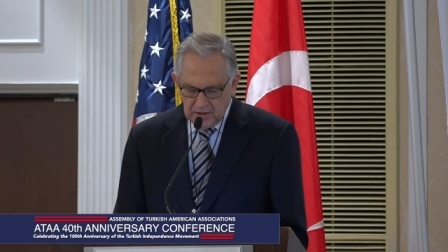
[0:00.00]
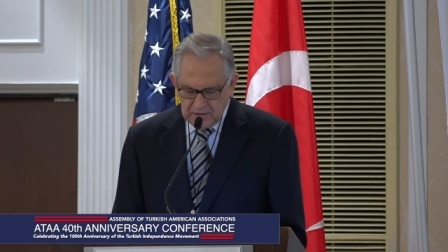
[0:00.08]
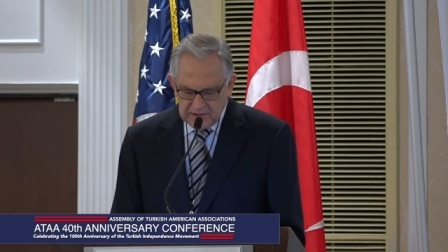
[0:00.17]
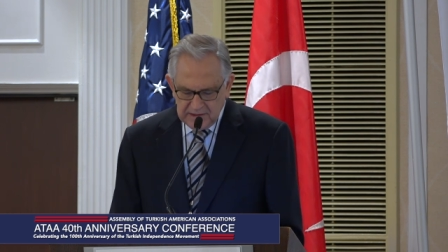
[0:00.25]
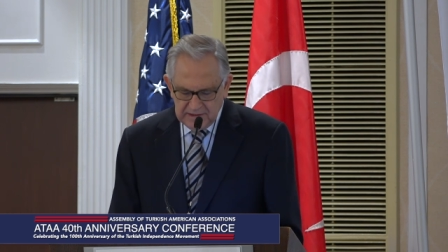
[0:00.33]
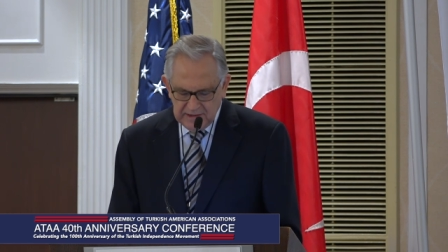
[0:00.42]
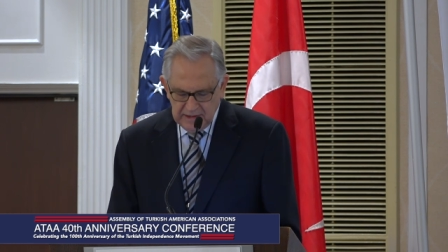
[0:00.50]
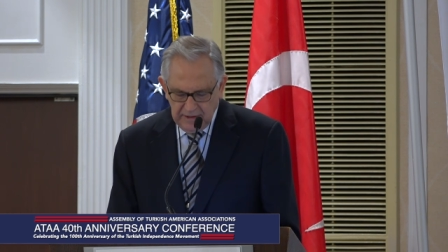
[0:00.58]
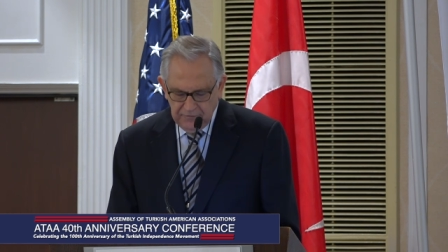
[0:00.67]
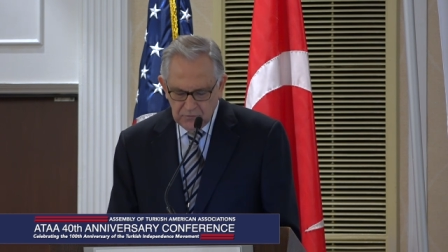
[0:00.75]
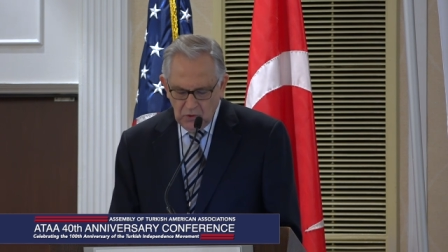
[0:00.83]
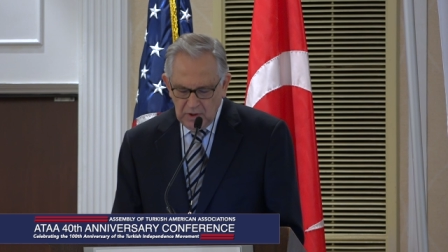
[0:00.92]

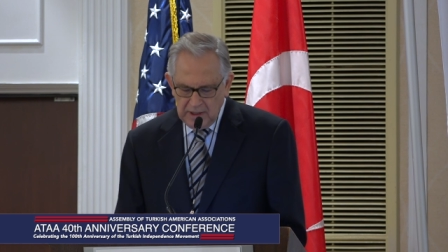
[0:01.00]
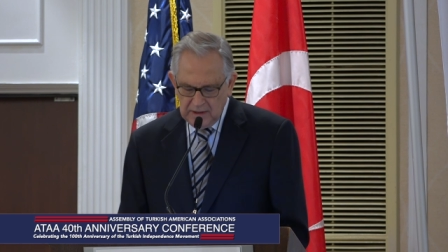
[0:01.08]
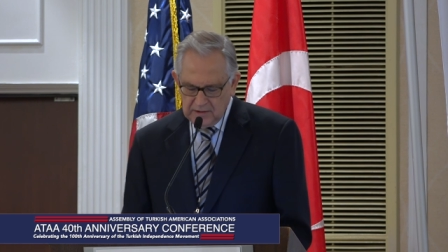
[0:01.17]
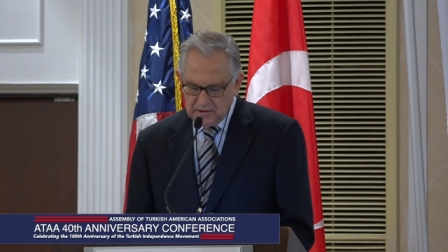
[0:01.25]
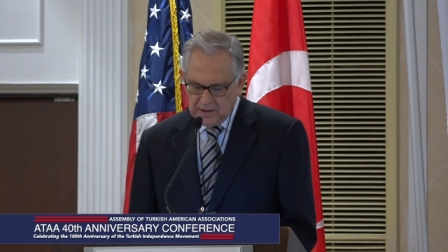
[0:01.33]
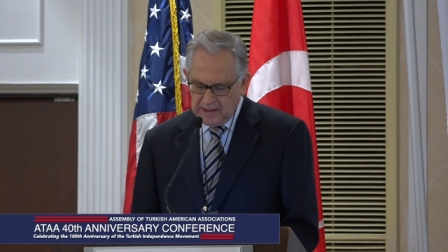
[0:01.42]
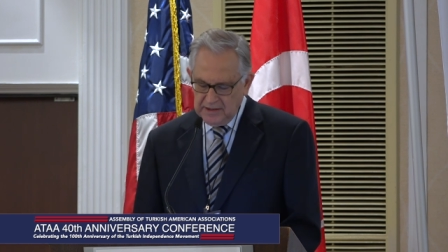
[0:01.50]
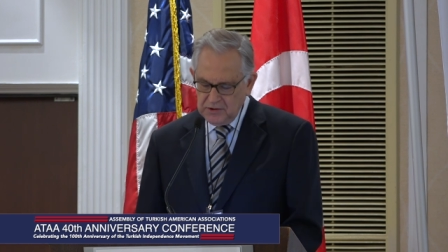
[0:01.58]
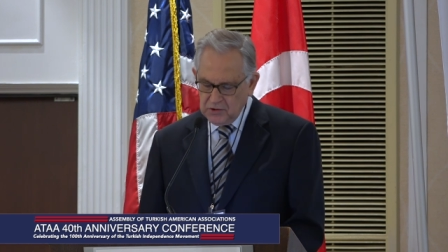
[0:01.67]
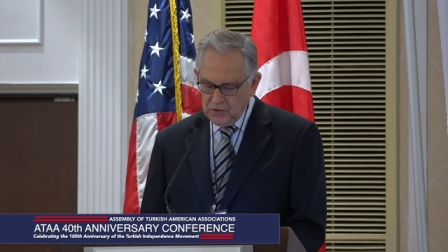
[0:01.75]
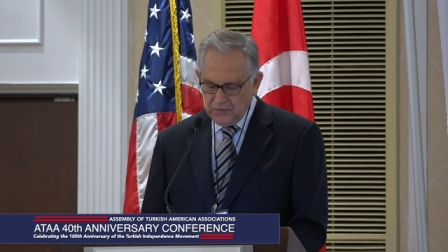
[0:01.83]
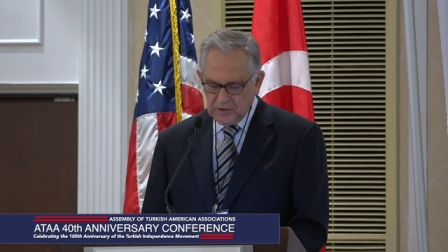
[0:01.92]
TCF donated
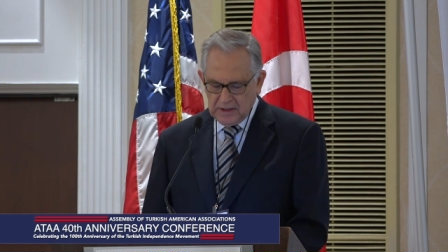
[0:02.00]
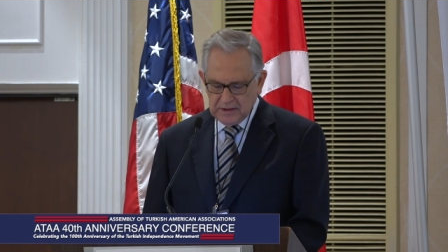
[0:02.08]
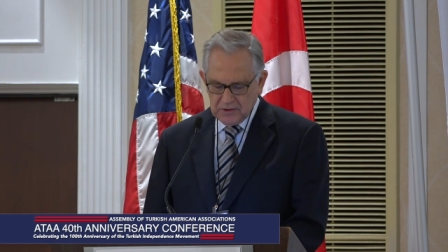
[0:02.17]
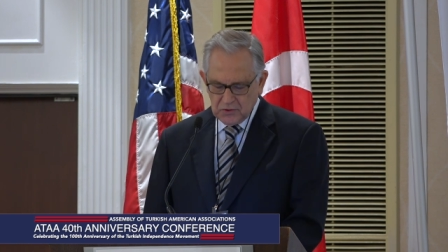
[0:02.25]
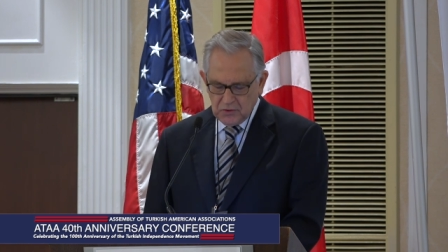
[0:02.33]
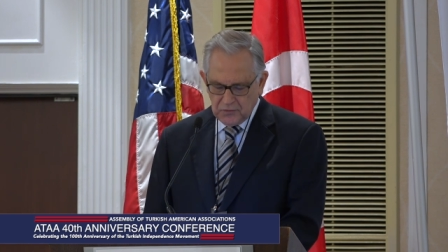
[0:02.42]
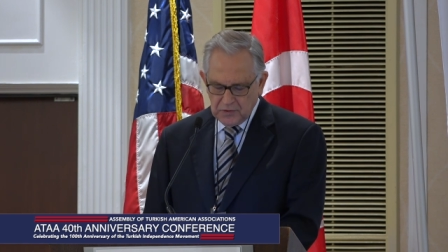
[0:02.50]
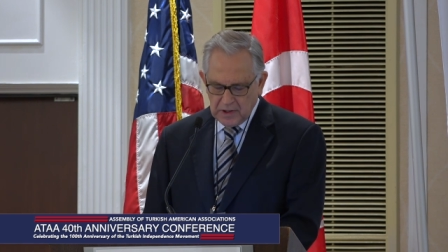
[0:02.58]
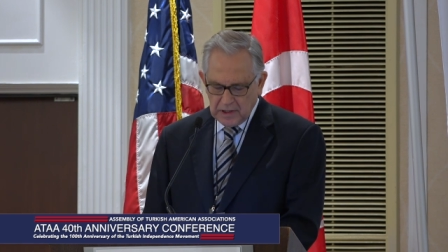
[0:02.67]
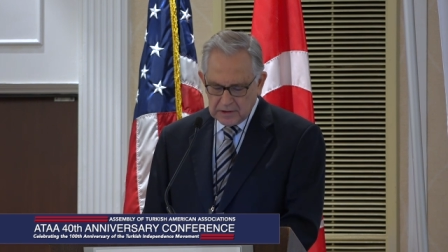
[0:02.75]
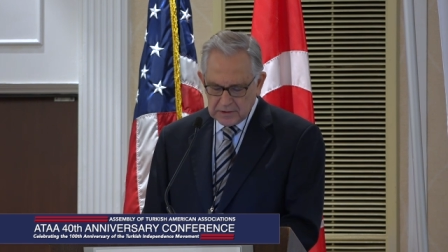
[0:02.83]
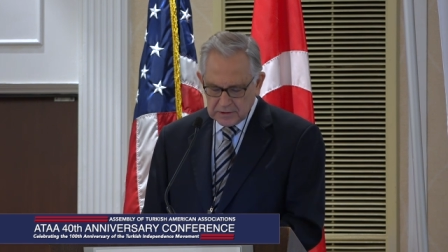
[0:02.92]
hundreds of thousands of
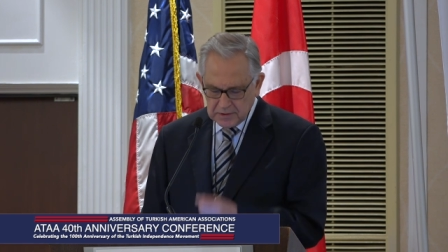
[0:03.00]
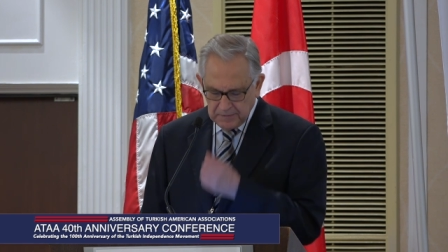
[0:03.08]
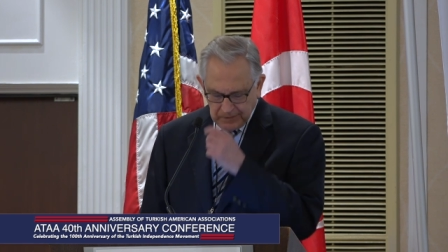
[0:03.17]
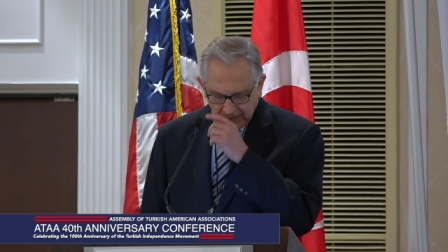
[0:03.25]
dollars